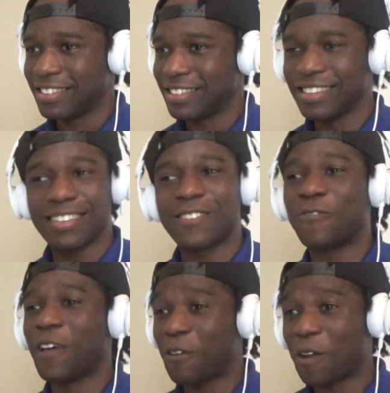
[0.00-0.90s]
This is
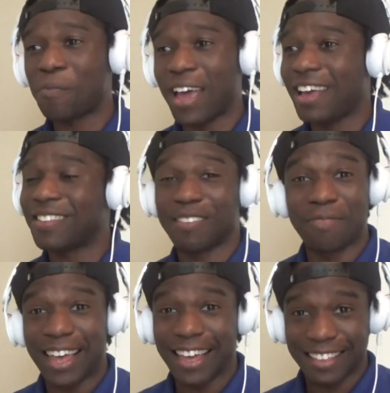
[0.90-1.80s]
very amazing,
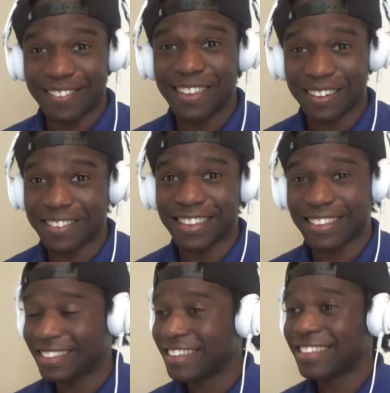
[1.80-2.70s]
man.
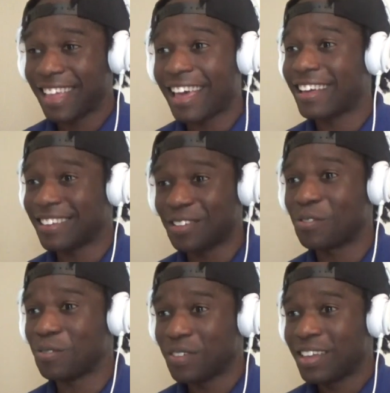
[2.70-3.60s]
Seriously. Thank
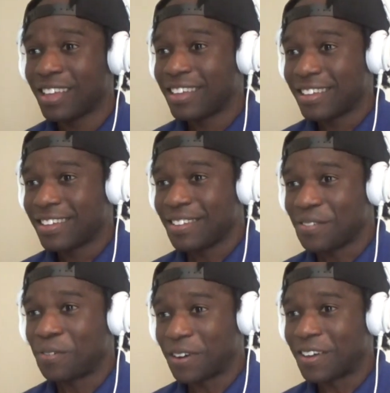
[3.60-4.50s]
you.
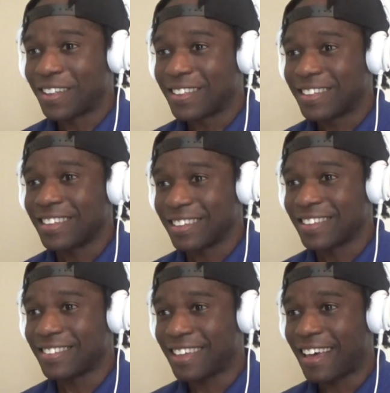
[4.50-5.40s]
For real.
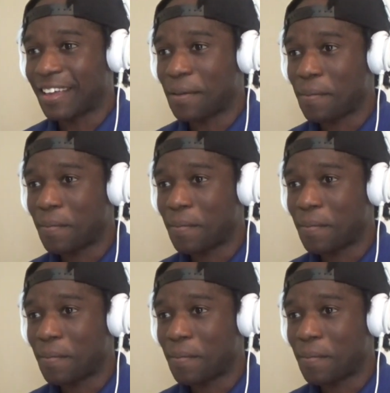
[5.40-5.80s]
It's tight.